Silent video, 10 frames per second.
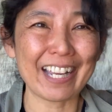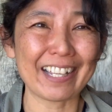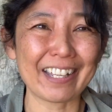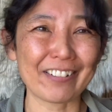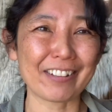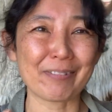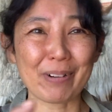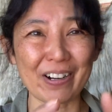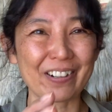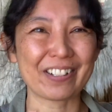kill the
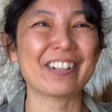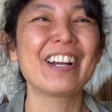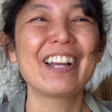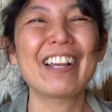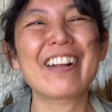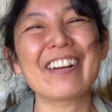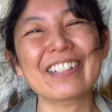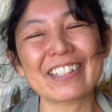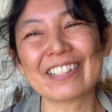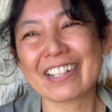birds, or
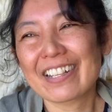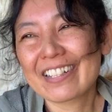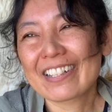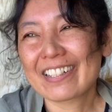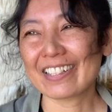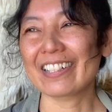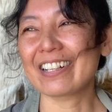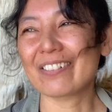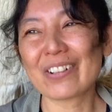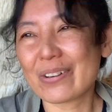it's just,
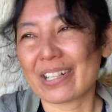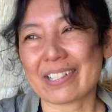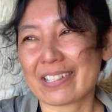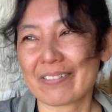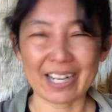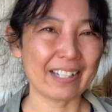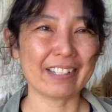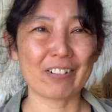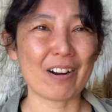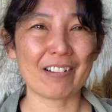of course, right?
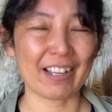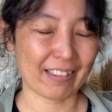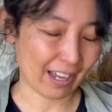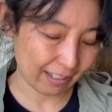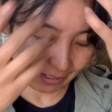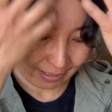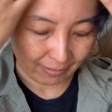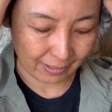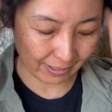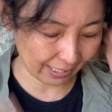We're all like that.
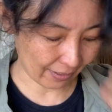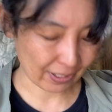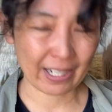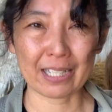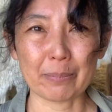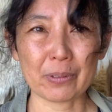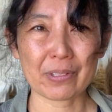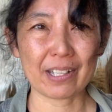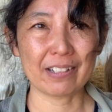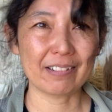We love our animals,
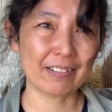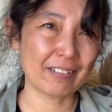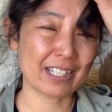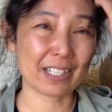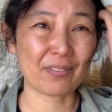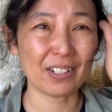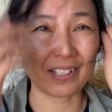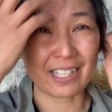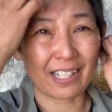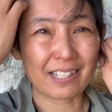and we just feel
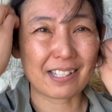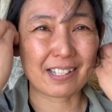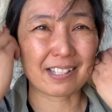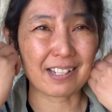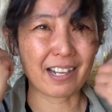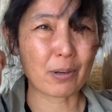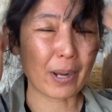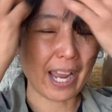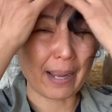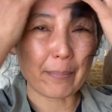like that's just not
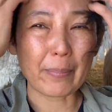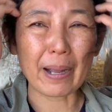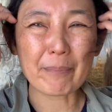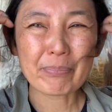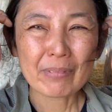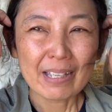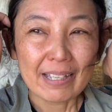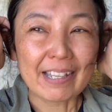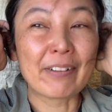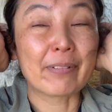okay. But
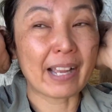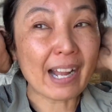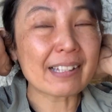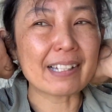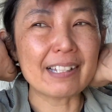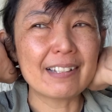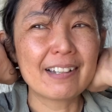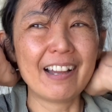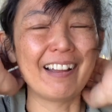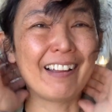in reality,
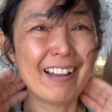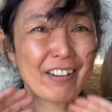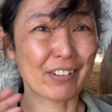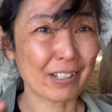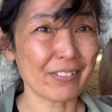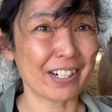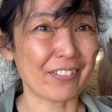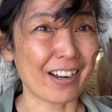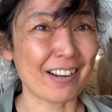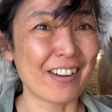if you live on a
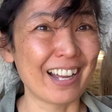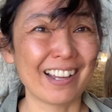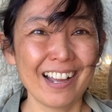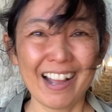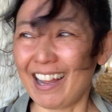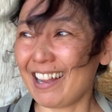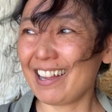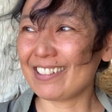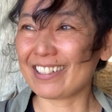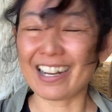farm
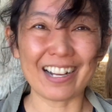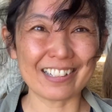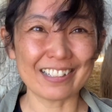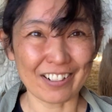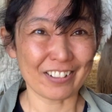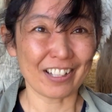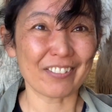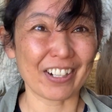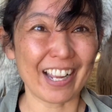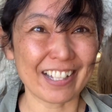and you got, you know, you love
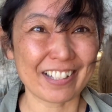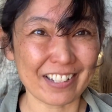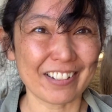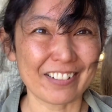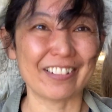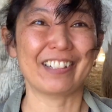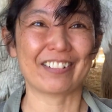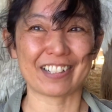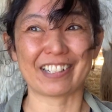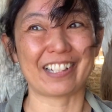your hens too,
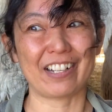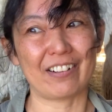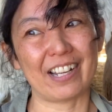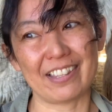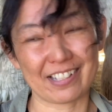you're just like, okay, this